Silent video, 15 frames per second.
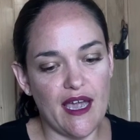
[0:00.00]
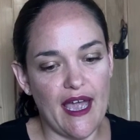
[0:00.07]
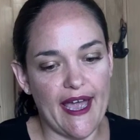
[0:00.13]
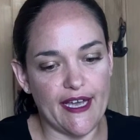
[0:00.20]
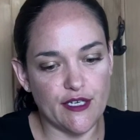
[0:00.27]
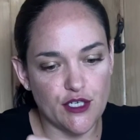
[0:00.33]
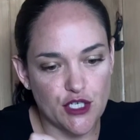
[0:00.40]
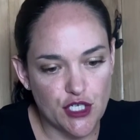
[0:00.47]

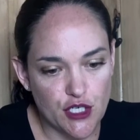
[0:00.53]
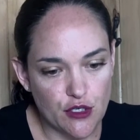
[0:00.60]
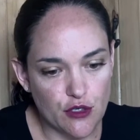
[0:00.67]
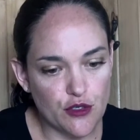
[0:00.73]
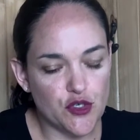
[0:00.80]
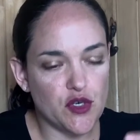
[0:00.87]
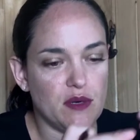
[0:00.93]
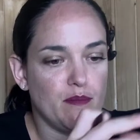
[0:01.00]
at
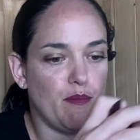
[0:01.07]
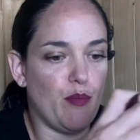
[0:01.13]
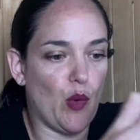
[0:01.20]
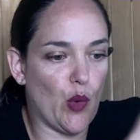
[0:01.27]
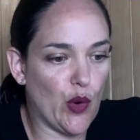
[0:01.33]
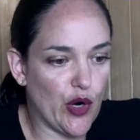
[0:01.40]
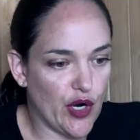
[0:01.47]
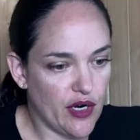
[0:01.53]
children
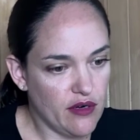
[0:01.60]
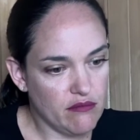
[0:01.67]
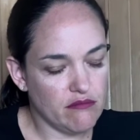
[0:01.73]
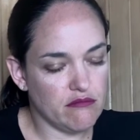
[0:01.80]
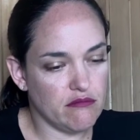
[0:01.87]
born